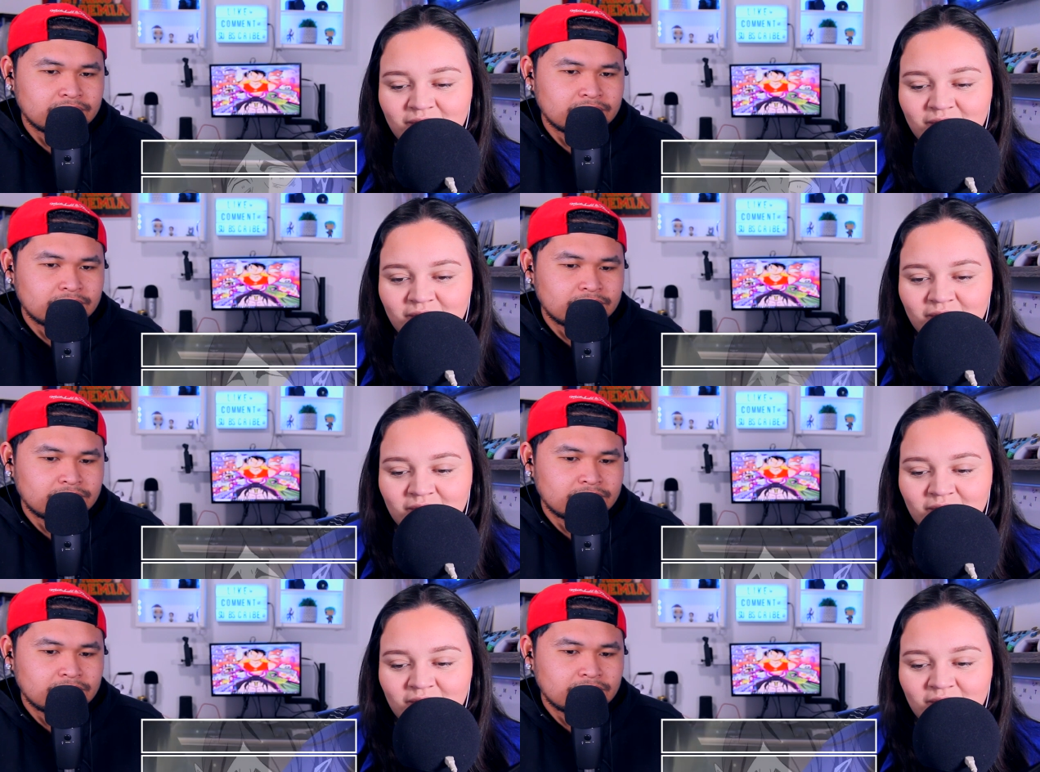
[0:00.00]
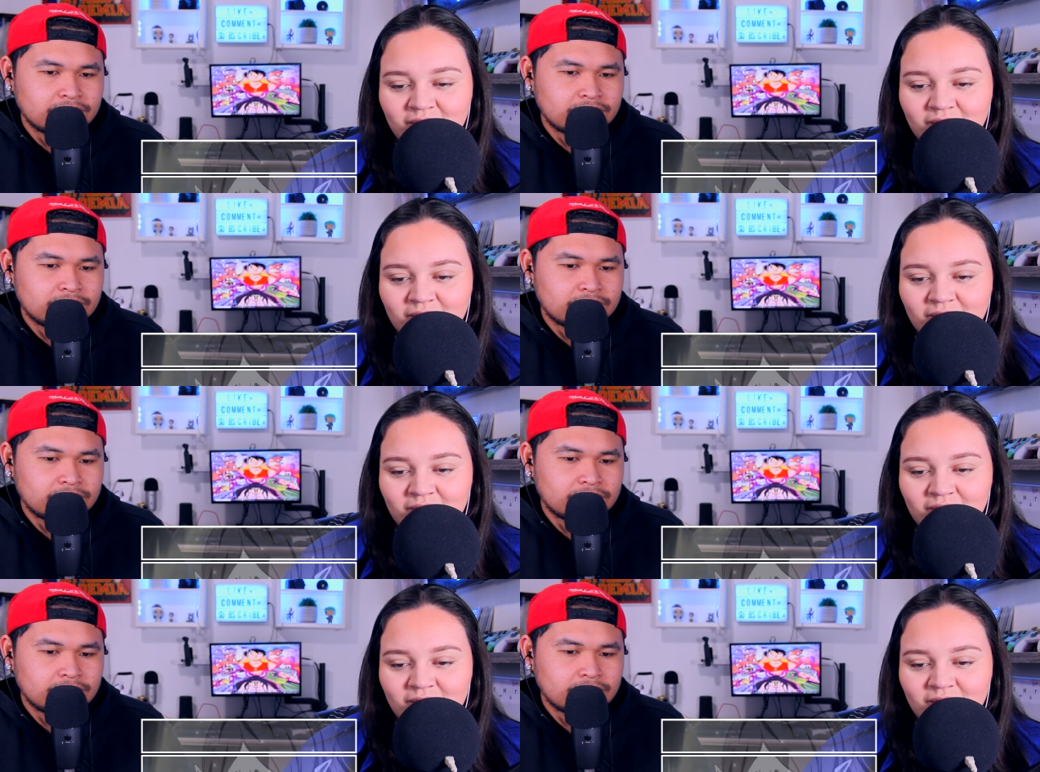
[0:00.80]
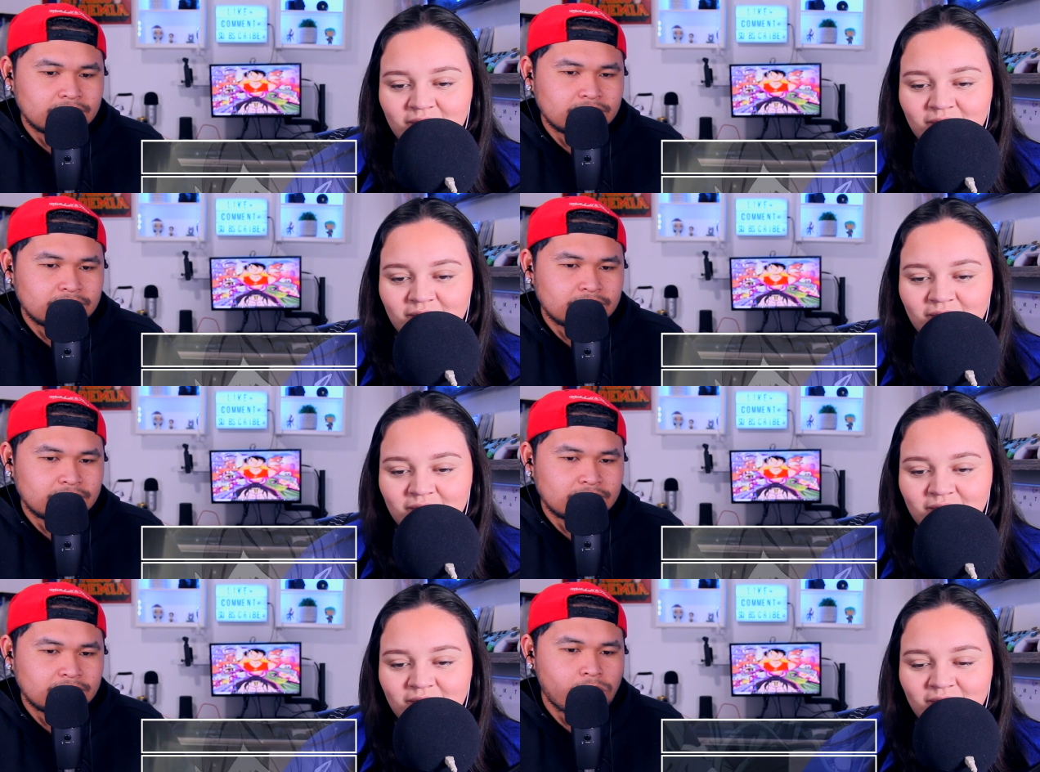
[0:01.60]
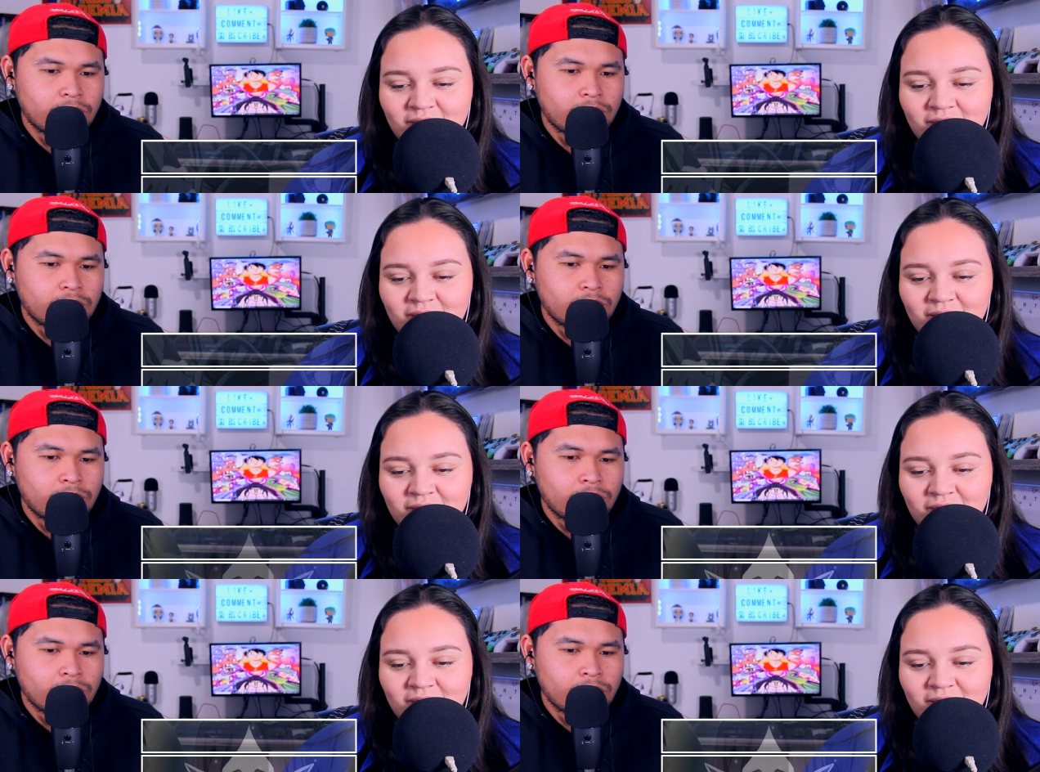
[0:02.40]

(no one is talking)